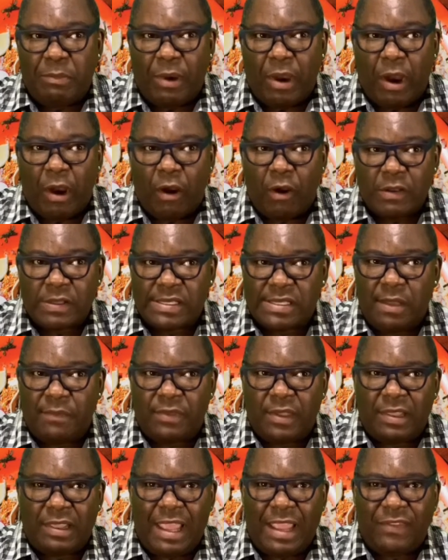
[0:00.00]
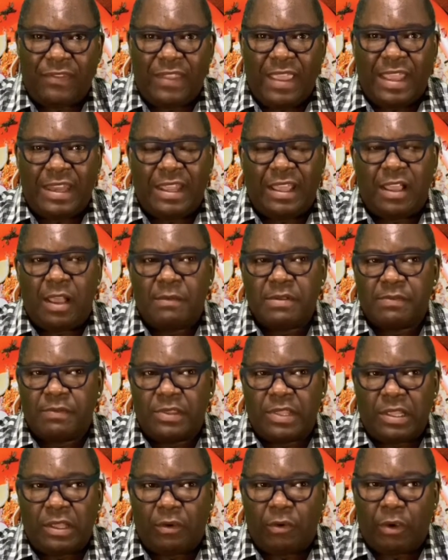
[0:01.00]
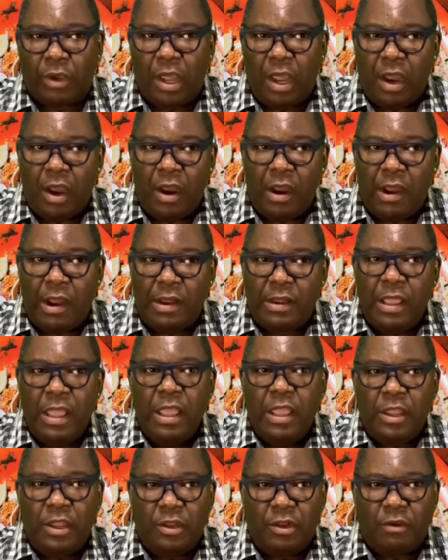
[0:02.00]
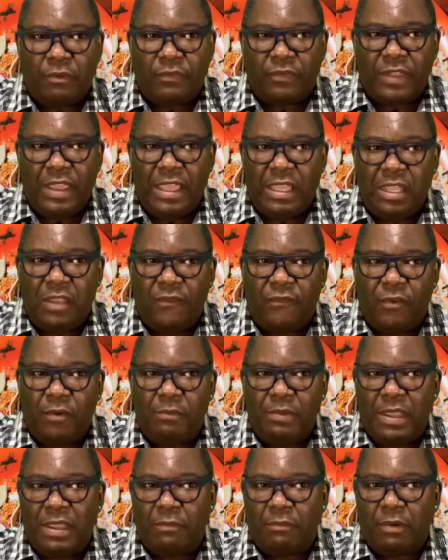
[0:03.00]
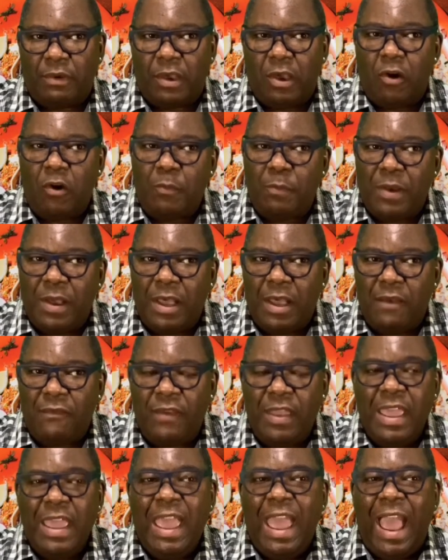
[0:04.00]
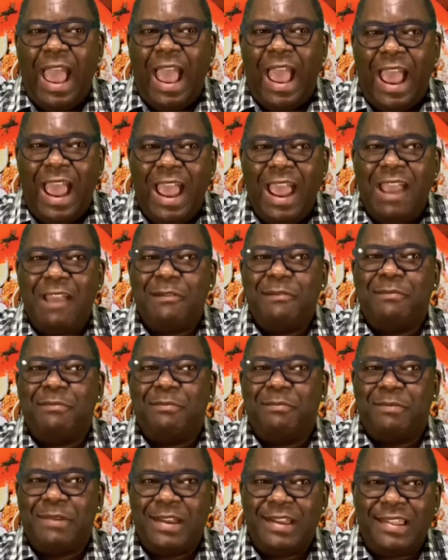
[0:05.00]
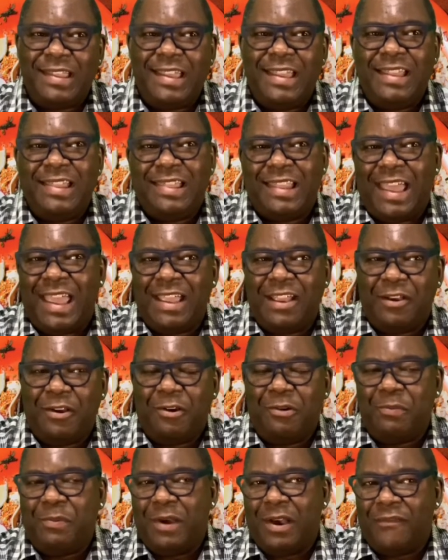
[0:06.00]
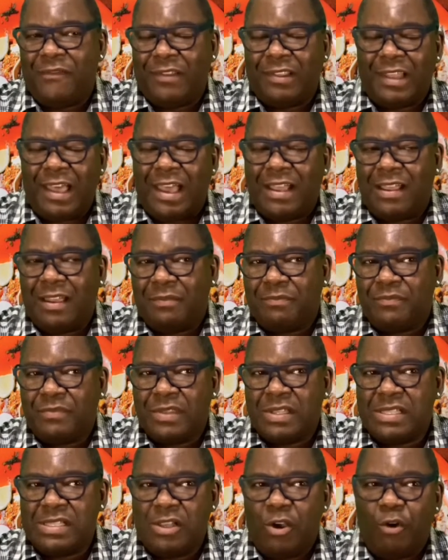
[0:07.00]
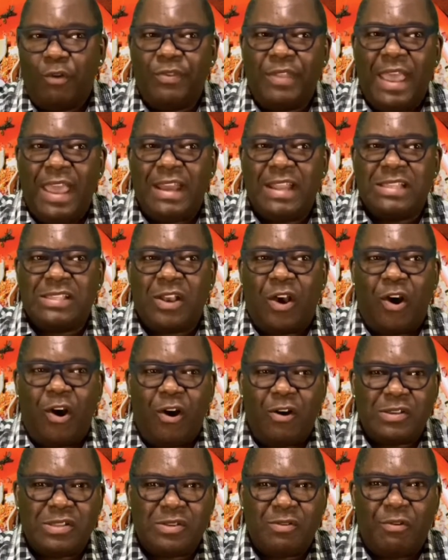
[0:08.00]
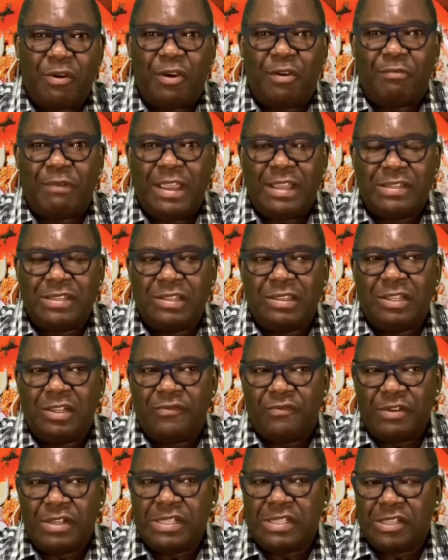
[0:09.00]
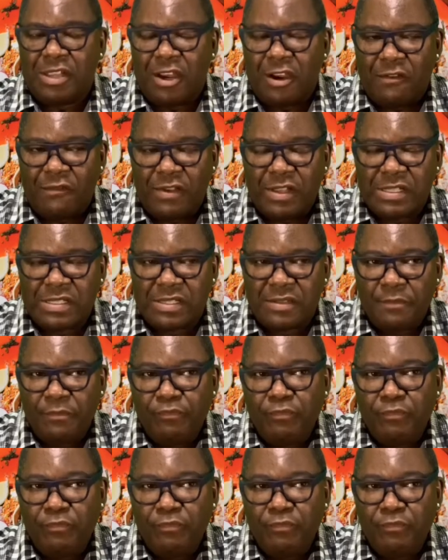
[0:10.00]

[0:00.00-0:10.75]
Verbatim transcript: bar or something like that, and it comes with a little card. You know, thank you for being with GoPuff. I really like GoPuff a lot. So that is also a great delivery service.